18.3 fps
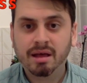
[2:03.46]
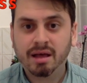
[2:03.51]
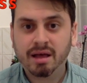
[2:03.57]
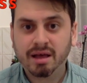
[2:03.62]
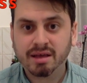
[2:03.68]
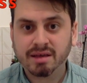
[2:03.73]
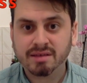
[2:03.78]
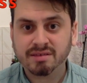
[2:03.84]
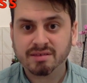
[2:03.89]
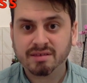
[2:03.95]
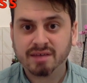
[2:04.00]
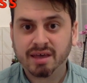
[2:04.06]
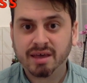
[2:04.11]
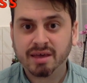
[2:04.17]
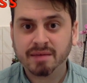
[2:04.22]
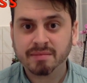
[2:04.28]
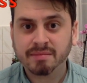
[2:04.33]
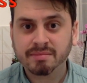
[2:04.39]
I can
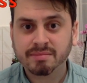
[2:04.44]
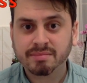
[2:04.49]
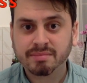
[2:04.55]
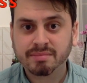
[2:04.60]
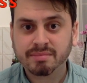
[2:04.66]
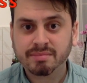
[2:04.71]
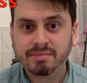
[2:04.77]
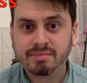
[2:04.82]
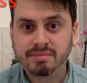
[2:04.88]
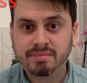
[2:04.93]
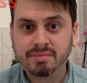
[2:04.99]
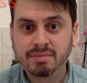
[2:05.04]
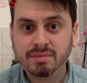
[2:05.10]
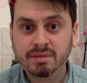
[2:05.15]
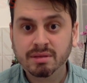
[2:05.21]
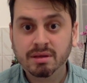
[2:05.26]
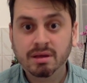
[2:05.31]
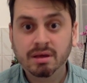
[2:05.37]
say,
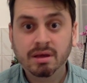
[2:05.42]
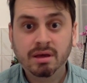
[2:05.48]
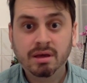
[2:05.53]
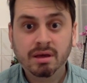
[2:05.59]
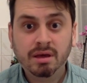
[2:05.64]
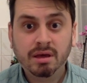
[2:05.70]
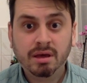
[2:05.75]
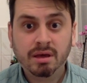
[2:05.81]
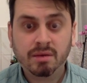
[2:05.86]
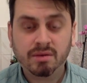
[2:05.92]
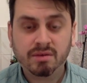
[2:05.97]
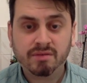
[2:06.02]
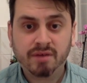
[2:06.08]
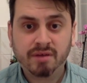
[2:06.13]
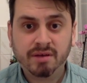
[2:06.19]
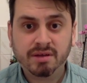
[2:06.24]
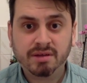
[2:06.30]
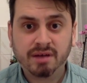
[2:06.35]
it was
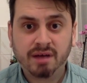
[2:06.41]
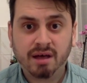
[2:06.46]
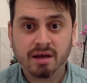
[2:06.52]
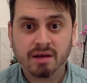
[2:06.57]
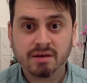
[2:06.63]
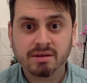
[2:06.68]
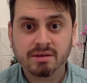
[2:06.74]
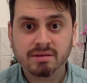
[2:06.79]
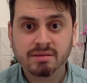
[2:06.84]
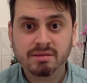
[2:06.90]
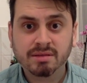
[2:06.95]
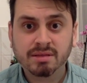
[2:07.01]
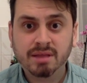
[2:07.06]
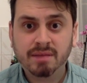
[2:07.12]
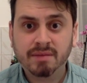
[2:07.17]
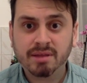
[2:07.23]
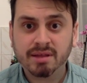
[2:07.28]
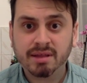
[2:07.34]
very dark,
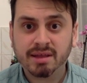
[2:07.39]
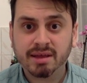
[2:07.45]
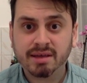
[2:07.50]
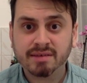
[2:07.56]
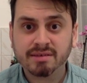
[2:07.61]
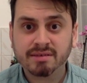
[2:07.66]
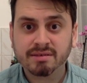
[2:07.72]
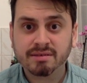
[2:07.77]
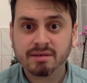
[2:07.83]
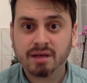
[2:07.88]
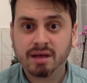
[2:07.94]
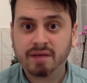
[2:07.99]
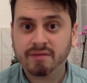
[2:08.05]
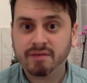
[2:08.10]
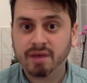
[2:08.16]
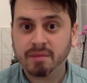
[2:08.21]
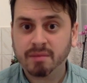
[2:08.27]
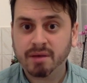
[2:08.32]
nevertheless, I
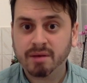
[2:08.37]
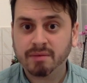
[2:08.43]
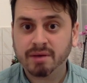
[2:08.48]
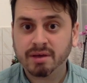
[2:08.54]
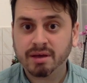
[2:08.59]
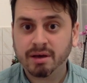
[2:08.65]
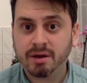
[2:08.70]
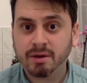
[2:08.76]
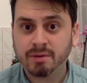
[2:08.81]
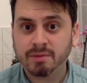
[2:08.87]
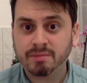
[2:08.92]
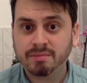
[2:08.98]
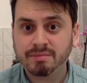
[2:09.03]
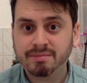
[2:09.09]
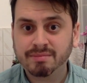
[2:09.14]
found my way home.